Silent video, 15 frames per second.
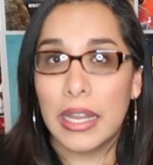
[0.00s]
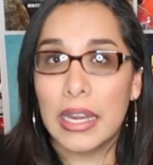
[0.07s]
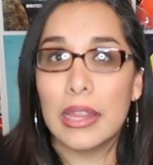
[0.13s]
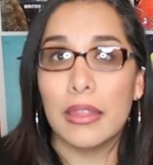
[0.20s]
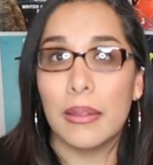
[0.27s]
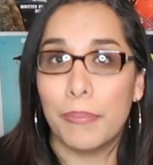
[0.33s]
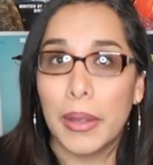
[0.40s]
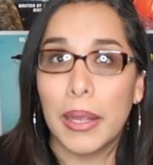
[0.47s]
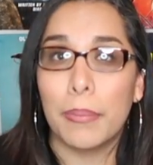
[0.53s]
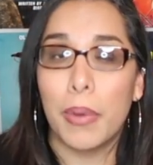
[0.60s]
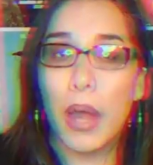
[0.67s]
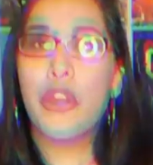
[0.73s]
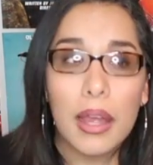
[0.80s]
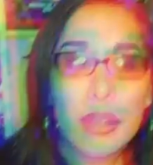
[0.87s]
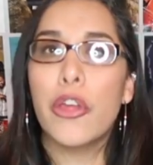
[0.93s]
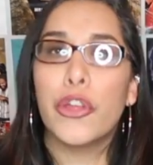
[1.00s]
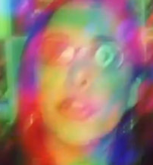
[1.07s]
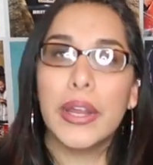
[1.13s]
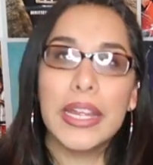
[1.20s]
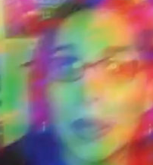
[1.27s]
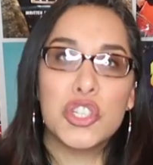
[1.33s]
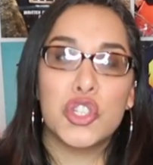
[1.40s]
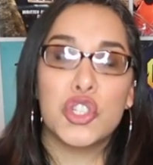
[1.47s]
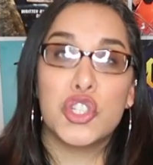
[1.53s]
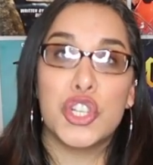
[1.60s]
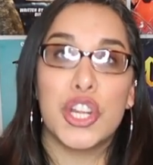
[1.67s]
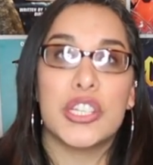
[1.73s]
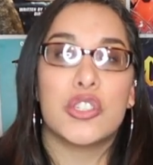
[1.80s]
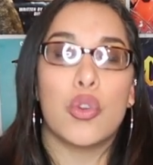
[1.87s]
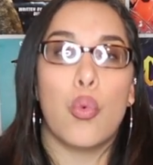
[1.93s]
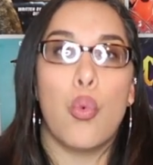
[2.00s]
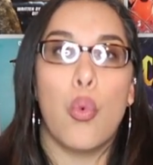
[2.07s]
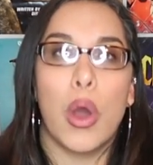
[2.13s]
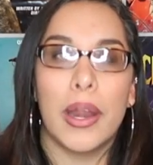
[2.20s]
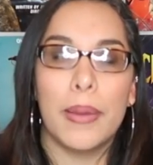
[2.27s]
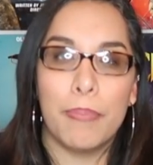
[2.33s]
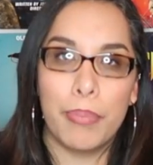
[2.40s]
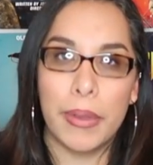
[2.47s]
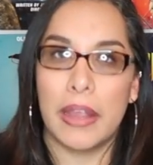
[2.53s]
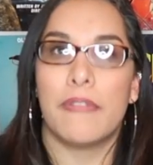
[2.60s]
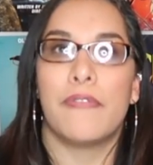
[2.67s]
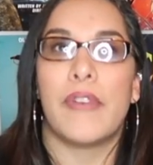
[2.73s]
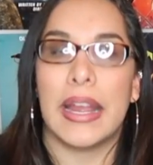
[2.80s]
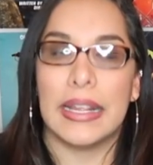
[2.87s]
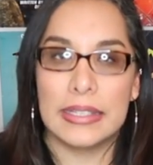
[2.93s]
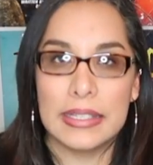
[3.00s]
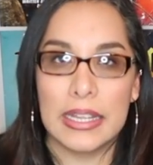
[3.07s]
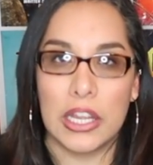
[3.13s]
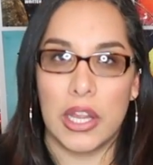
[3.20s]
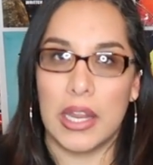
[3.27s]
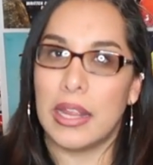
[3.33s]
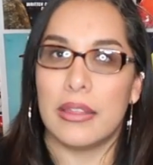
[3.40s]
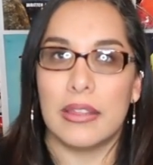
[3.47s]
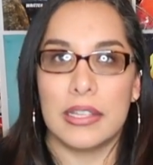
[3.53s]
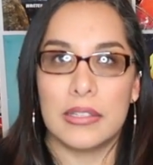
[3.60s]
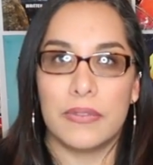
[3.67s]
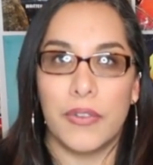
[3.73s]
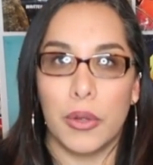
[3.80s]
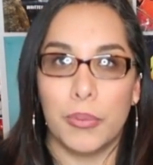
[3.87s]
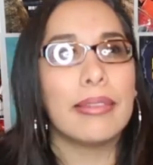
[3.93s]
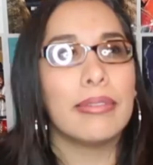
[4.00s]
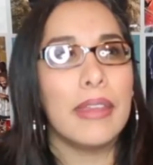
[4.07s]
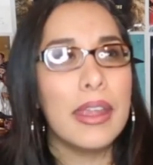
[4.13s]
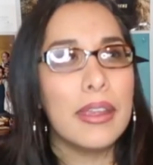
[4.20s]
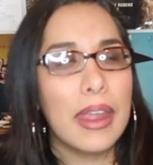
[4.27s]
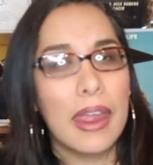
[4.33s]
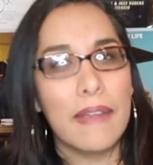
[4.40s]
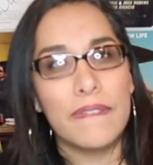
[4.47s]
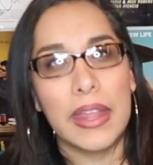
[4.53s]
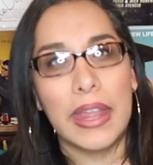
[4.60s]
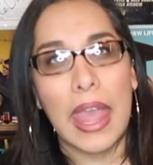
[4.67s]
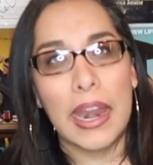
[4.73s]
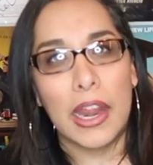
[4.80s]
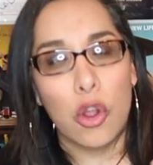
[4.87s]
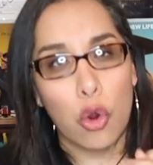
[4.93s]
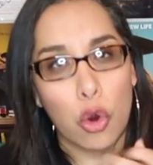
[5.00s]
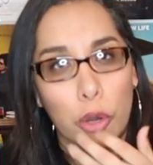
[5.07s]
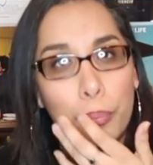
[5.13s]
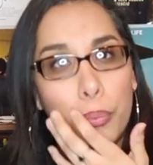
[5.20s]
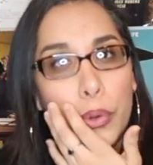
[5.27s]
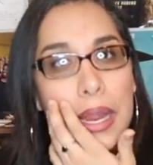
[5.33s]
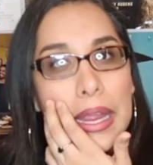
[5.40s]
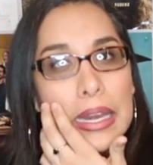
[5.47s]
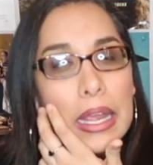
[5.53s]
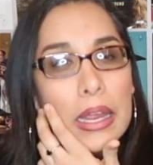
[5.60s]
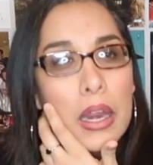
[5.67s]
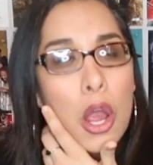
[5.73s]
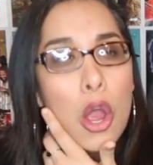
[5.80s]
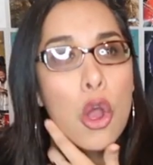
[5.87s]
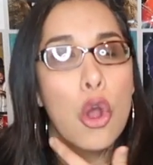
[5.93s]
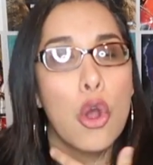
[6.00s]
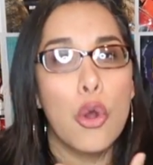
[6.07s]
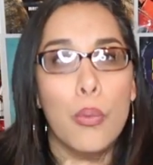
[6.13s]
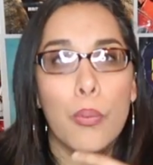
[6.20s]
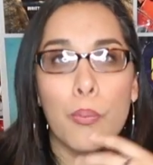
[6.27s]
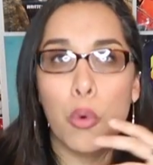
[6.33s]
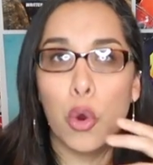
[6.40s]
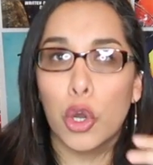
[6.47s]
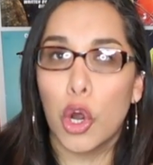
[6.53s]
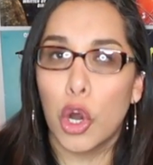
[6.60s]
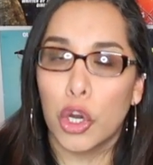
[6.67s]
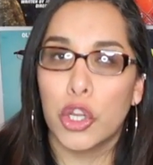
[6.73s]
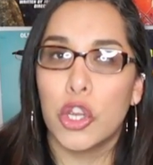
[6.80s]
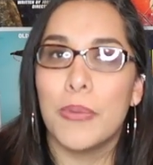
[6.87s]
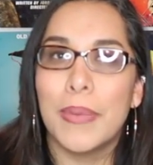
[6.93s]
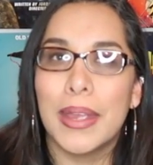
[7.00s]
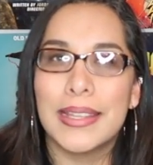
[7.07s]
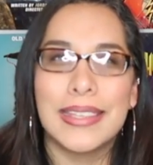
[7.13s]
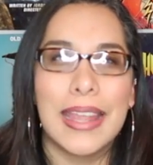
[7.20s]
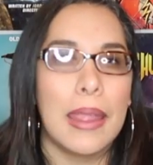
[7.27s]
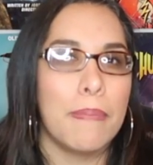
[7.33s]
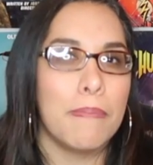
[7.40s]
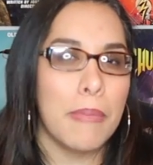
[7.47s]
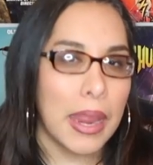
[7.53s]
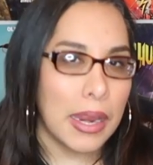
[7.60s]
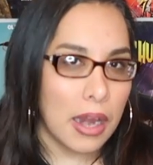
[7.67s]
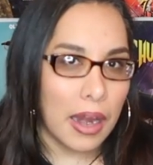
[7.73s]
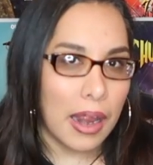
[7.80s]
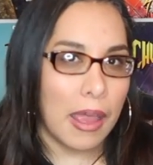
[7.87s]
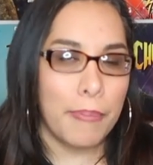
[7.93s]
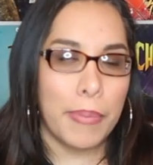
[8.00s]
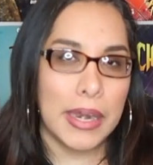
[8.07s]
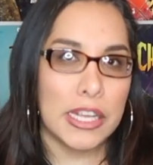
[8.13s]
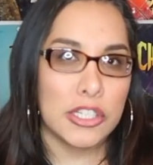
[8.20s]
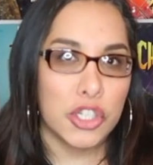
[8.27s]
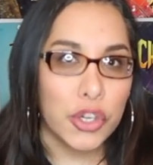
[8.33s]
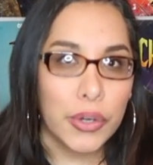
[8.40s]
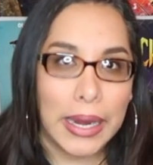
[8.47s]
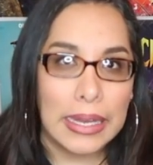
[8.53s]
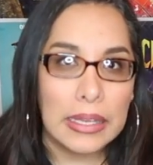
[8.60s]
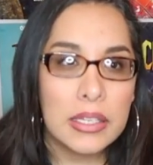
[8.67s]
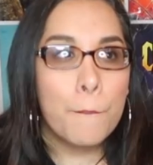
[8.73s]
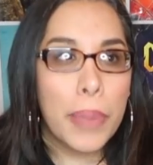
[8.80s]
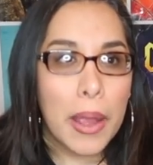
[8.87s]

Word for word: getting the big bucks. Now there is just one big fight scene in this film. I think if they had incorporated more arguments, it may not have been as great.